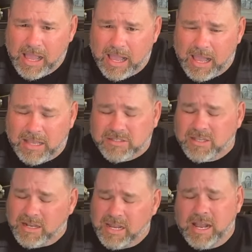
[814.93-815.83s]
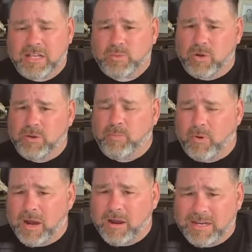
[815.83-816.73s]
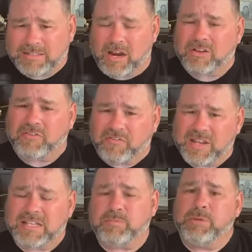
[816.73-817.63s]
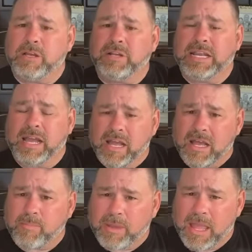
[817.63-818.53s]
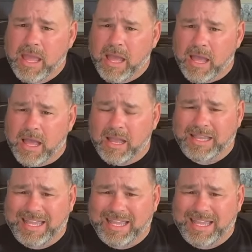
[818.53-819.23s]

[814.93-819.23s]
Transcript: uh, studying God's Word in prayer is our defense building up uh,